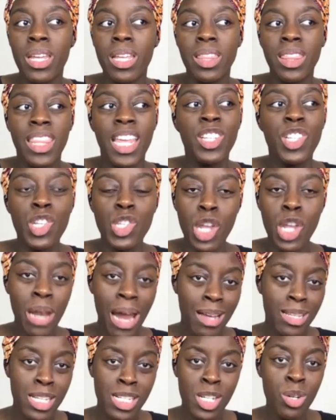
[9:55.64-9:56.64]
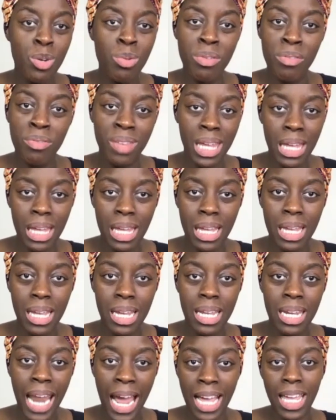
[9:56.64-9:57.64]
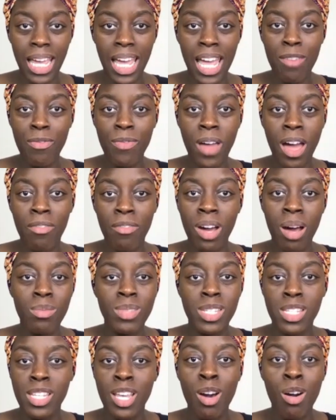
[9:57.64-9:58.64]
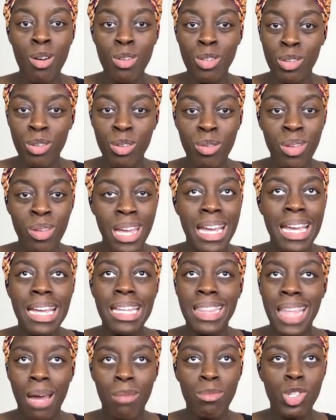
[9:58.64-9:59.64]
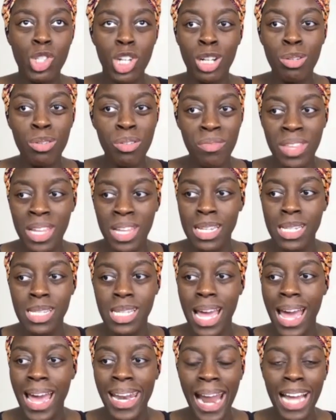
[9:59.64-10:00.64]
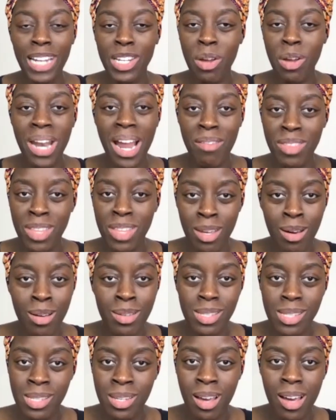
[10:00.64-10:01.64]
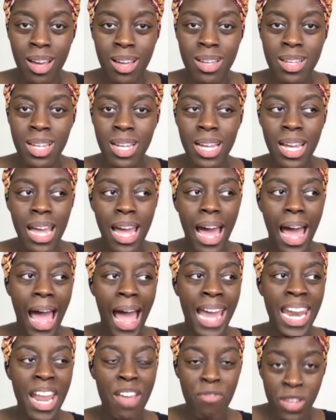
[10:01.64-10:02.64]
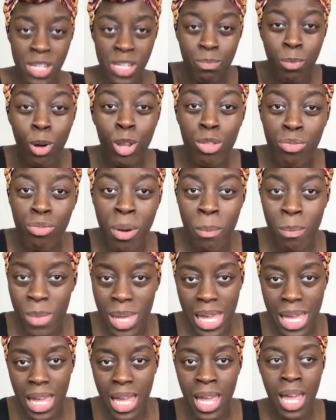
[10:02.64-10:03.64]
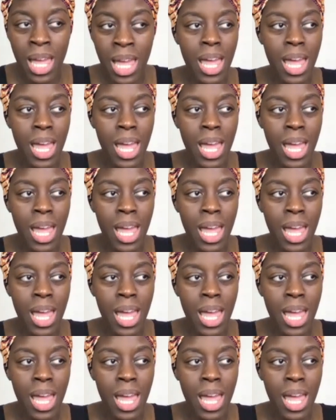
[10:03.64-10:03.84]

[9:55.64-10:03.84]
they just don't know how to deal with it. Like, if I've come to tell you that I'm struggling with this and I don't have the answer, and if it's bothering me,